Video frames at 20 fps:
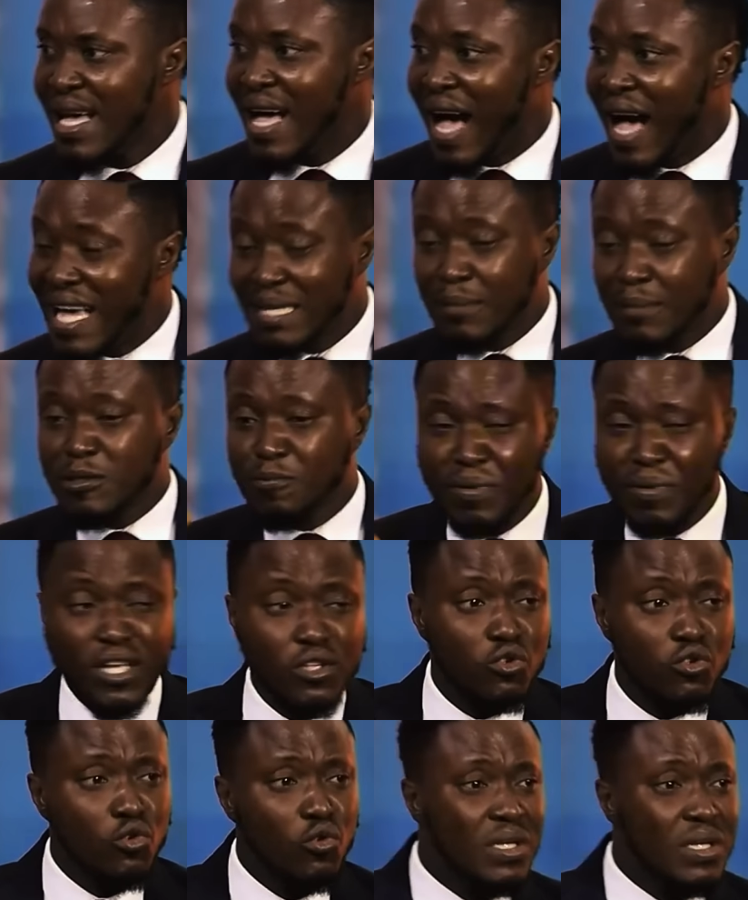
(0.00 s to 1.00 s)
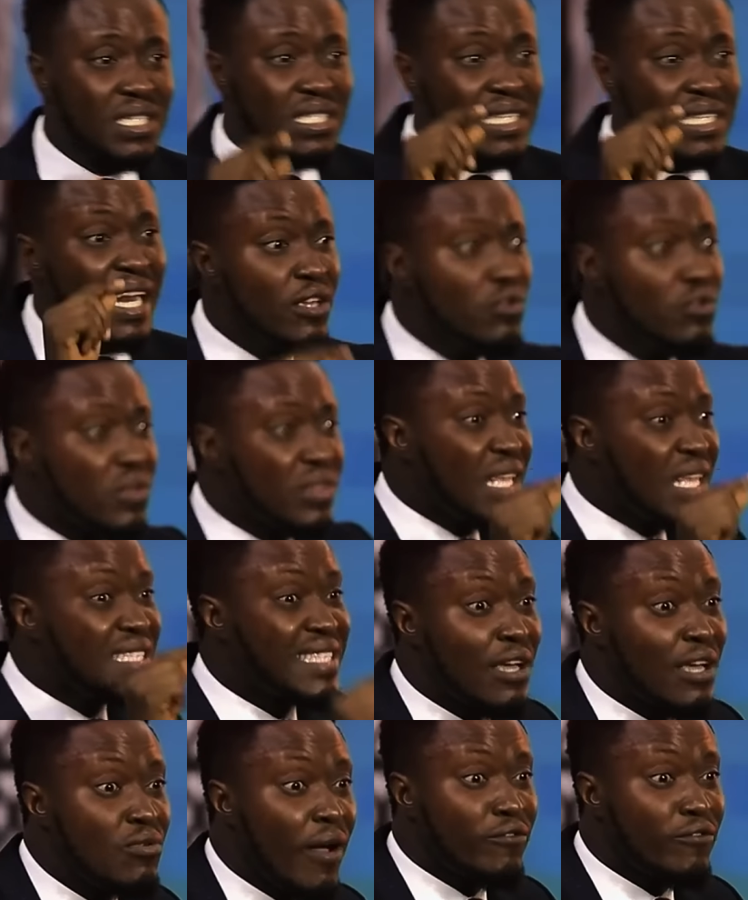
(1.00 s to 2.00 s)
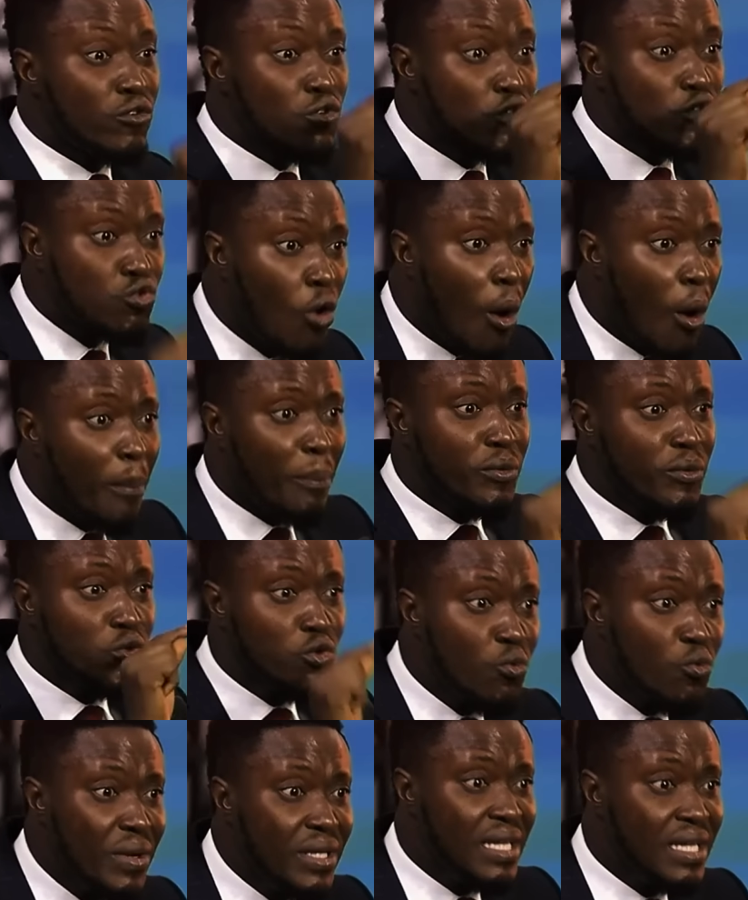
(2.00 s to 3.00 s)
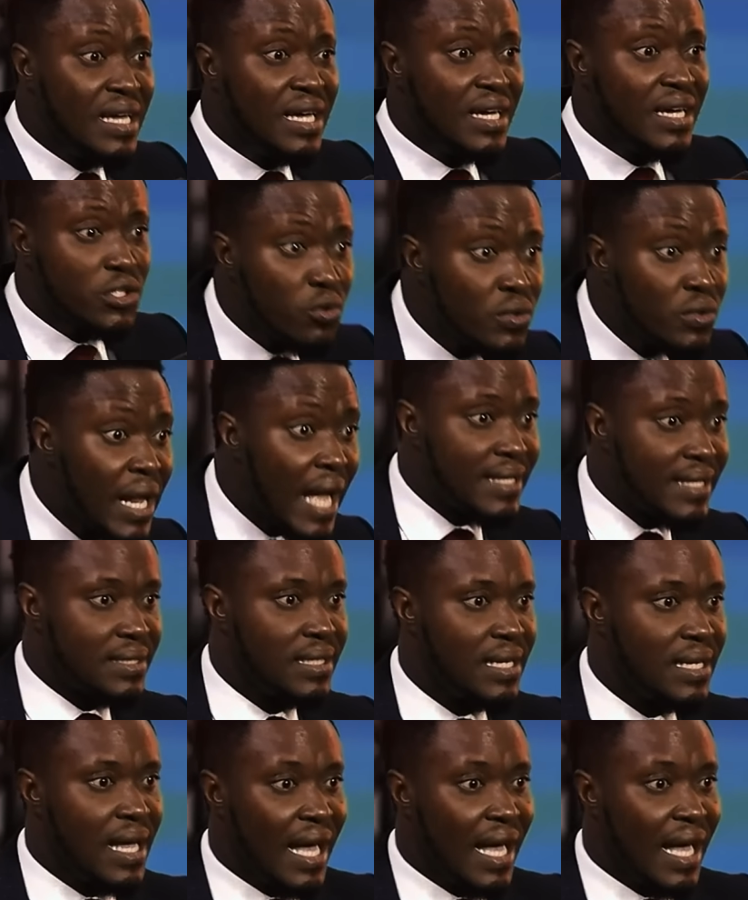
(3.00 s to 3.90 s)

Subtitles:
As I'm speaking to you, he's telling you things that you have to stop doing tonight.